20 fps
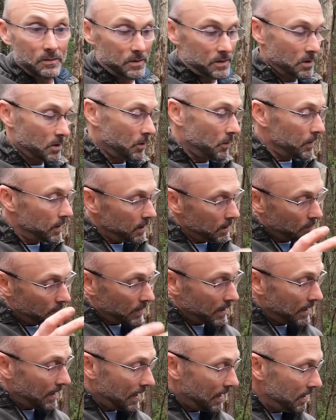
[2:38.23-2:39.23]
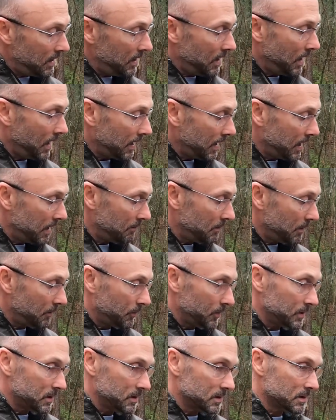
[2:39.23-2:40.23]
So anyway, I came up
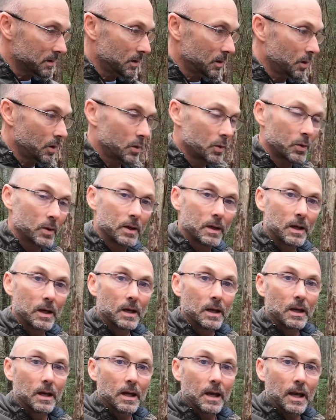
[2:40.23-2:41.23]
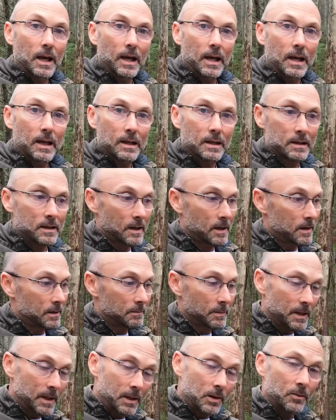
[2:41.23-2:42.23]
with just a load, and
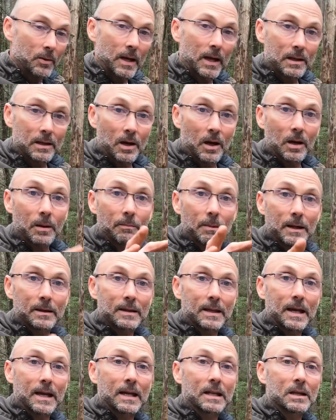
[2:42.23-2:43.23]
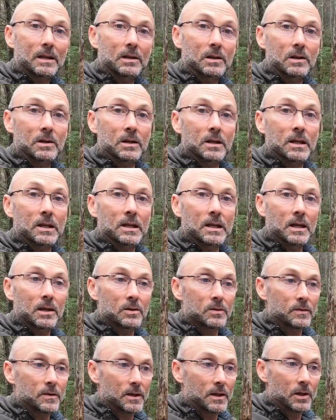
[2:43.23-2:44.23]
anyway, I talk about that in the
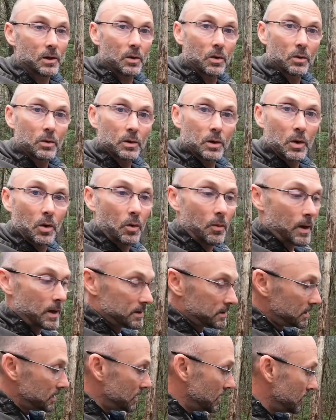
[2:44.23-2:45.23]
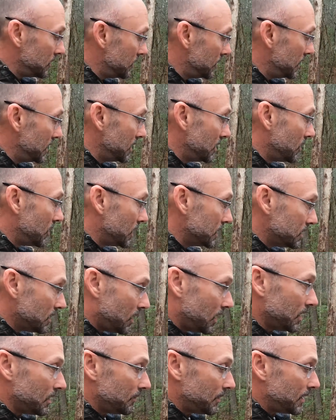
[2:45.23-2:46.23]
other video. Go watch the other video. I
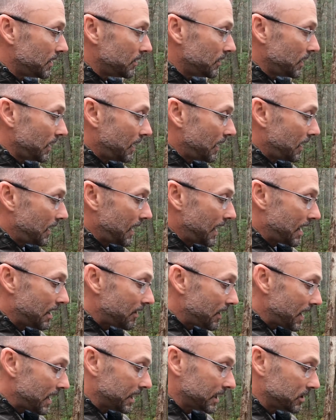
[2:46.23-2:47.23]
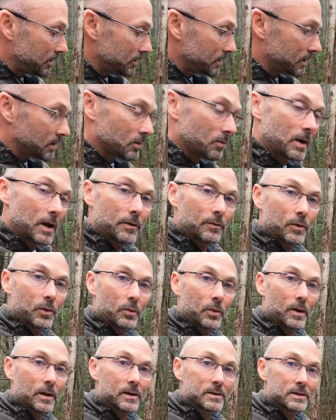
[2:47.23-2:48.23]
talk about how accurate the rifle
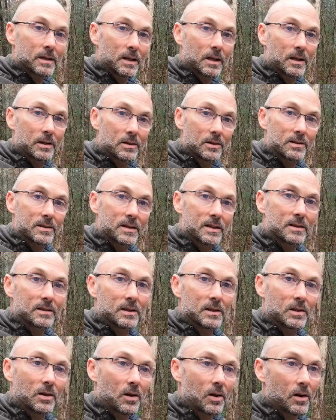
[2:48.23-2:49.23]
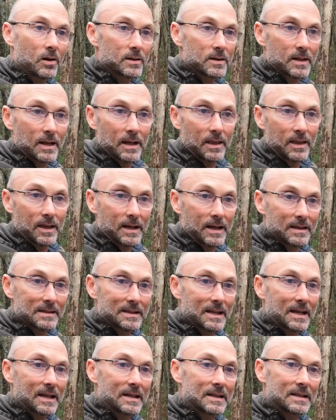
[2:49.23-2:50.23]
was, 160 yards, and I think I
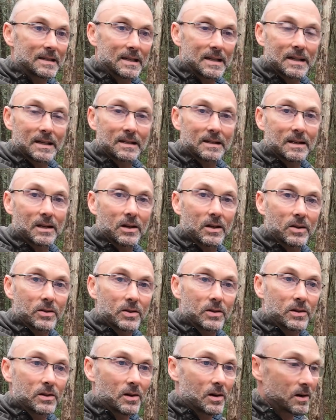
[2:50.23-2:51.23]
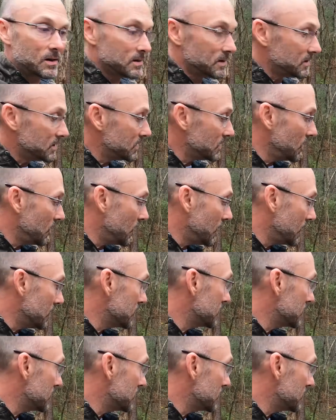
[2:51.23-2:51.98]
sighted it in 100 yards and so on.